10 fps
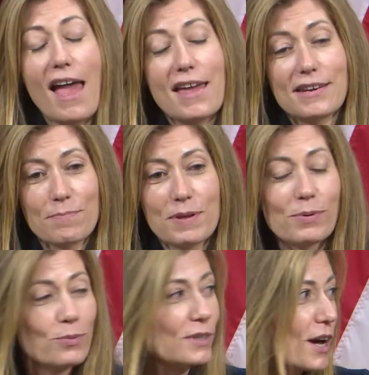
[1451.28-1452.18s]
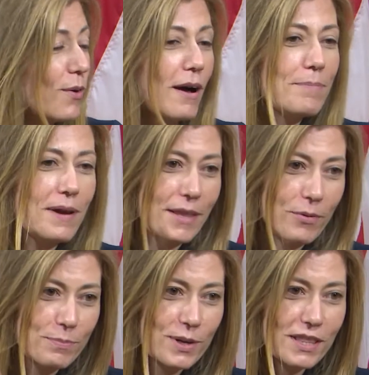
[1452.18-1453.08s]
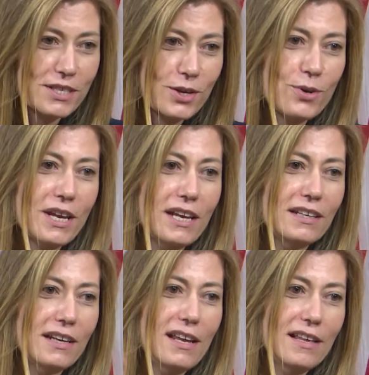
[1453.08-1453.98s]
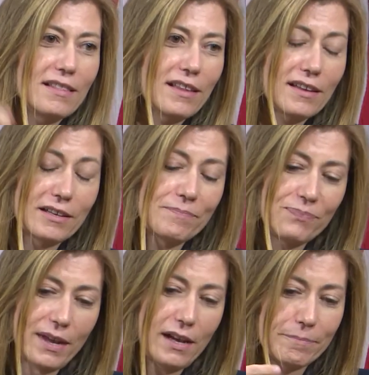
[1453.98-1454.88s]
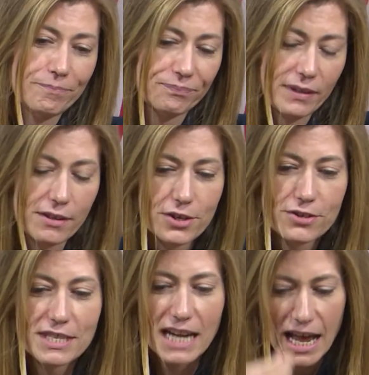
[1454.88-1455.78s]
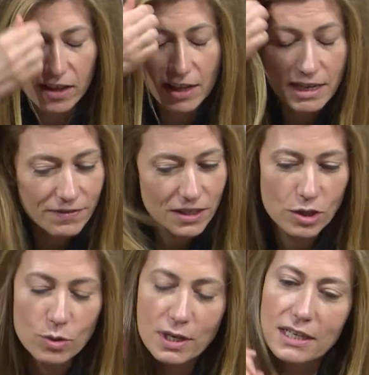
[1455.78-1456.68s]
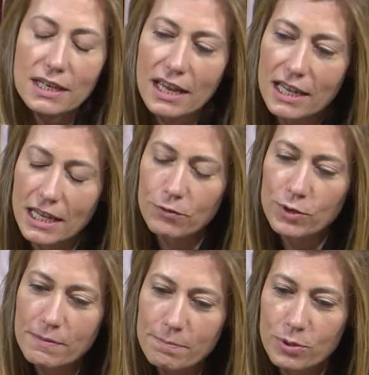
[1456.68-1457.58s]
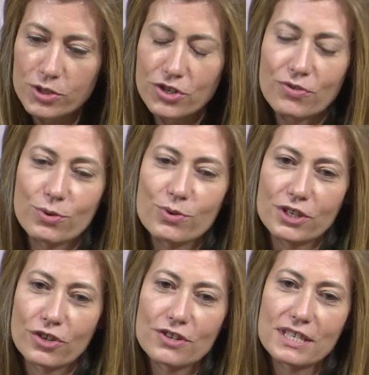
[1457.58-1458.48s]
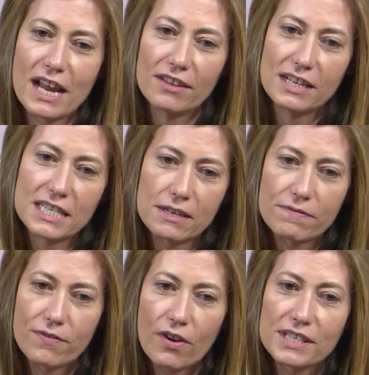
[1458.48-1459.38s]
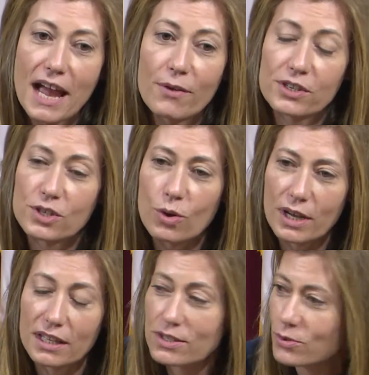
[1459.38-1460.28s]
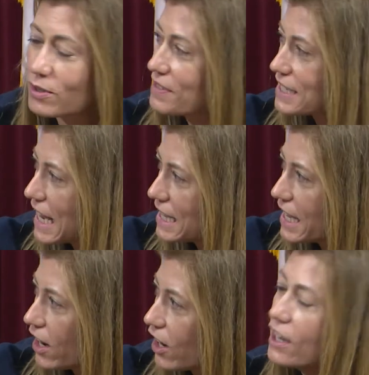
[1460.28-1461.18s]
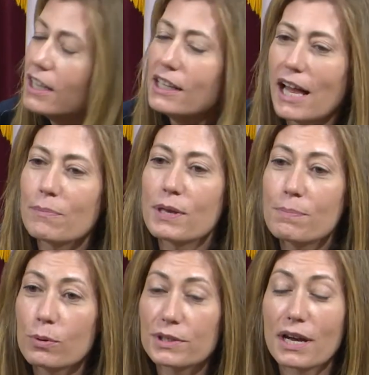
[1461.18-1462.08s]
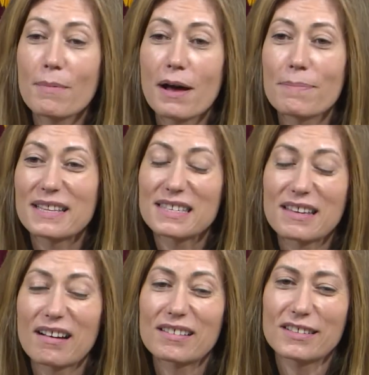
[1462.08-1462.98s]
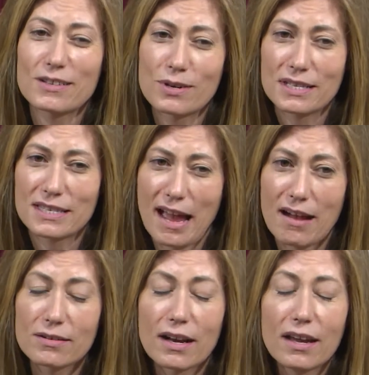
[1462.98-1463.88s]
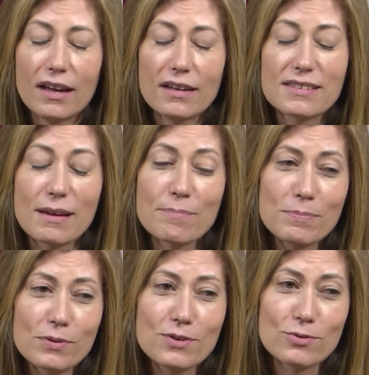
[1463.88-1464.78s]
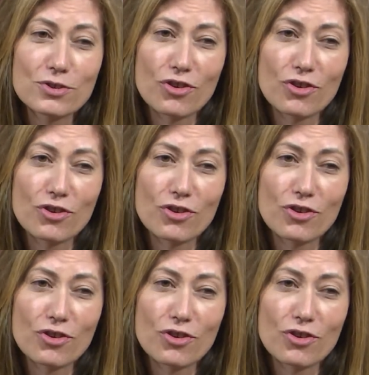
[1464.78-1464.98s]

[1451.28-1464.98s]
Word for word: and people would go up and they would put the token in the um, turnstile, and if the token, if you didn't push through the turnstile and it didn't fall down, the token sort of stayed there. And people would come up and suck the tokens out. Some people used